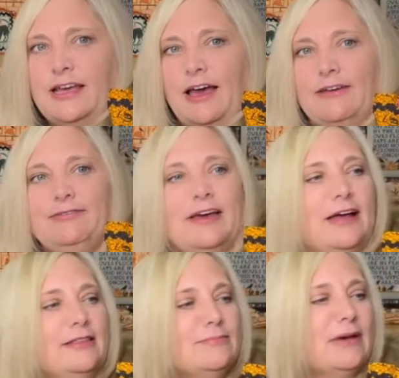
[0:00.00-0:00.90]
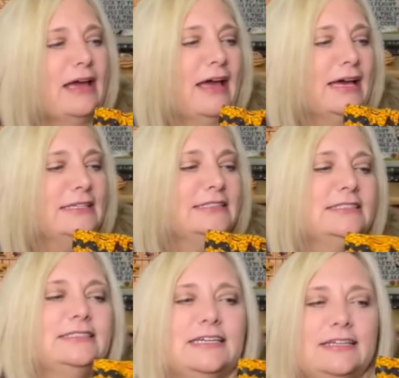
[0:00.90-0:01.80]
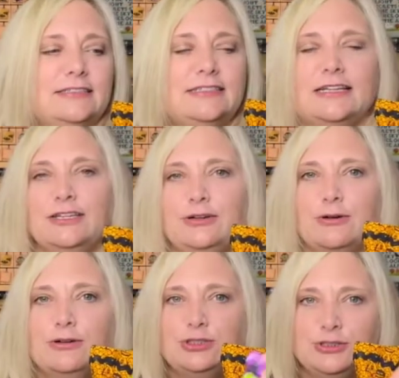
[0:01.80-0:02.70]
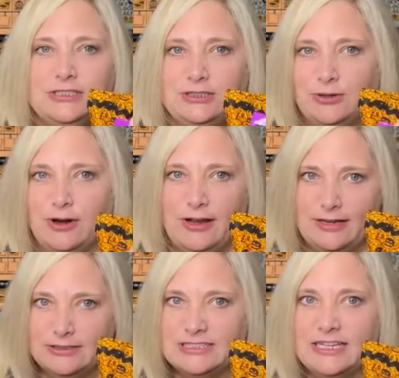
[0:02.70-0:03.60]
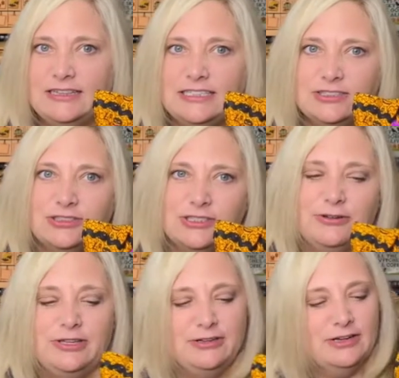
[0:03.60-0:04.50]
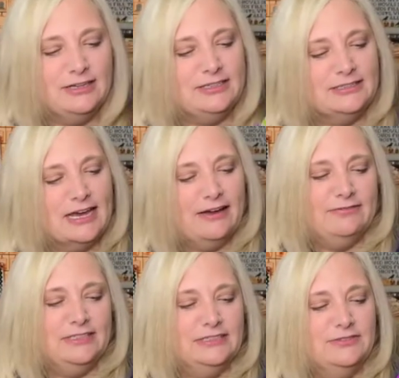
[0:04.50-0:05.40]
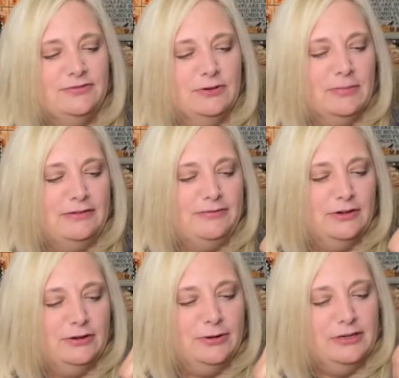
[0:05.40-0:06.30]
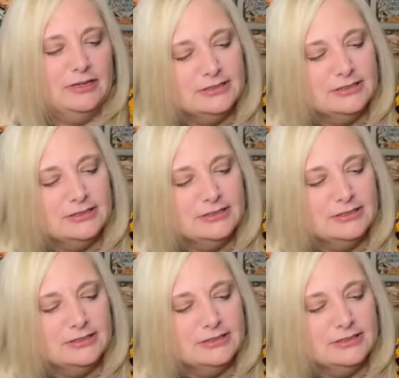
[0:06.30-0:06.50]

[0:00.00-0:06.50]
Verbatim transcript: I found them by accident at the grocery store and I was like, these are so cute. I need to have these for my photo.